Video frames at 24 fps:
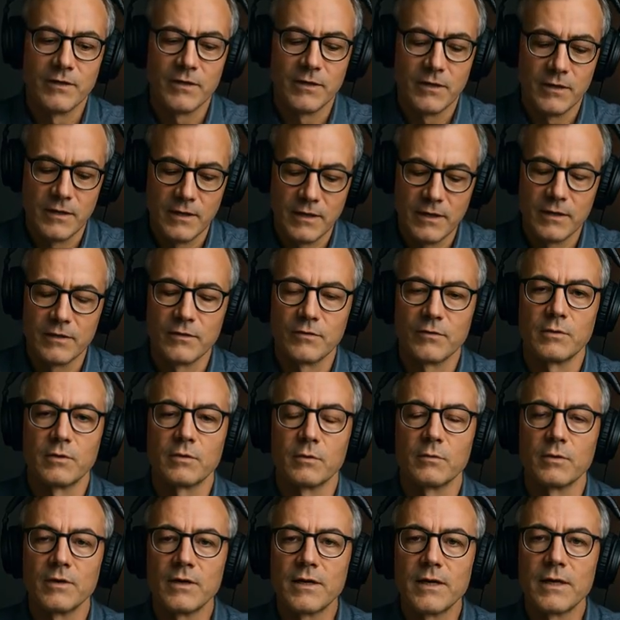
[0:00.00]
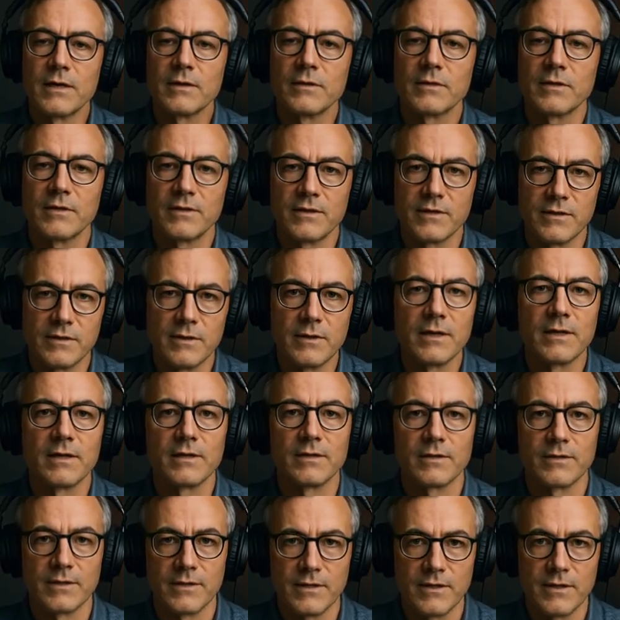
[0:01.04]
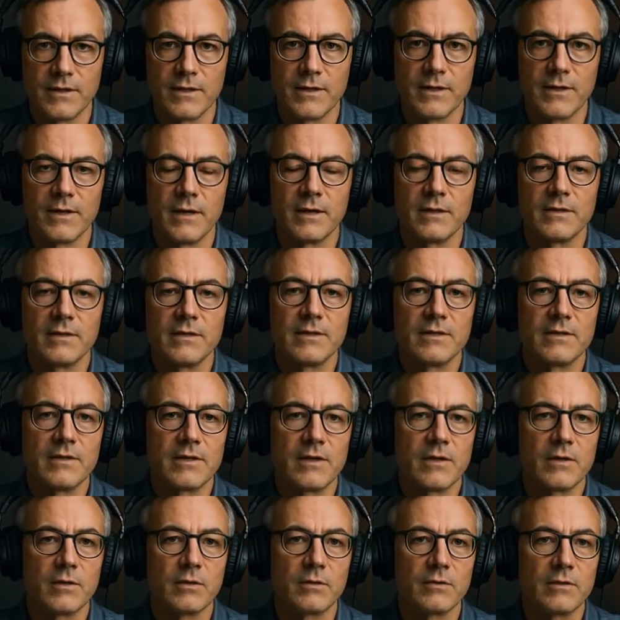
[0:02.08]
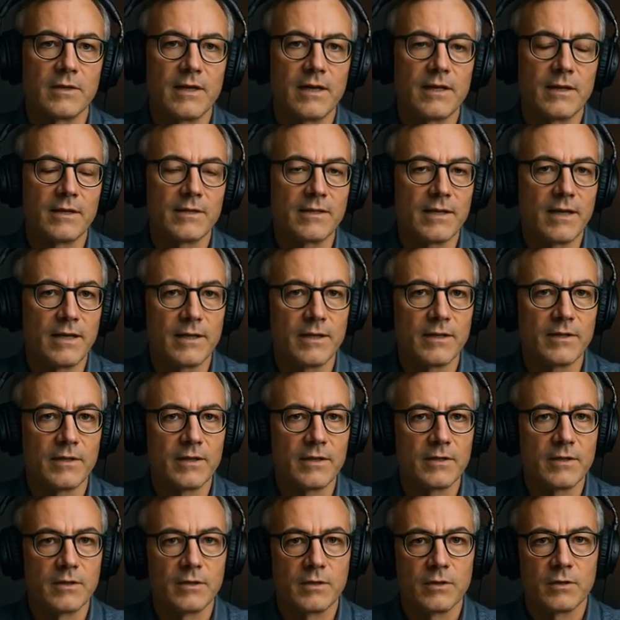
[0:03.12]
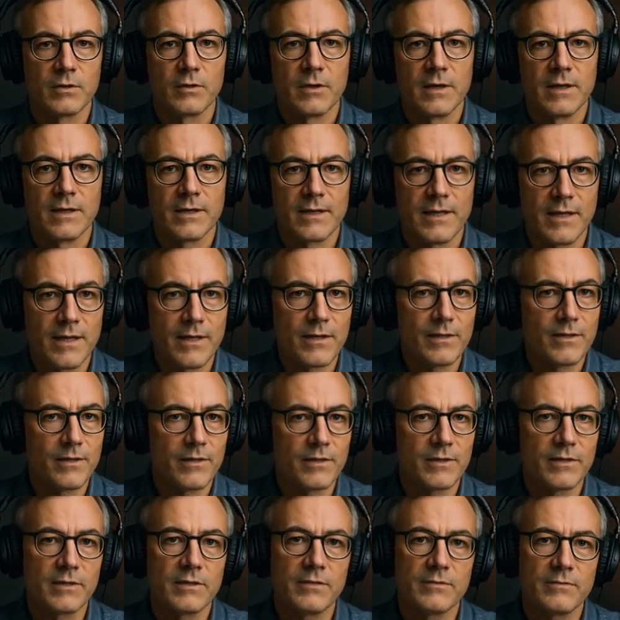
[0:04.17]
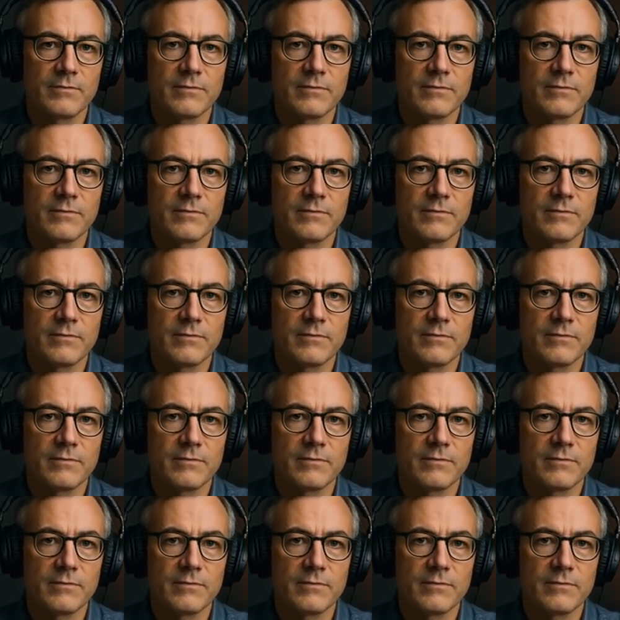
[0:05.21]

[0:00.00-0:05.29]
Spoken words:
clicking through endless links, and still not getting a straight answer?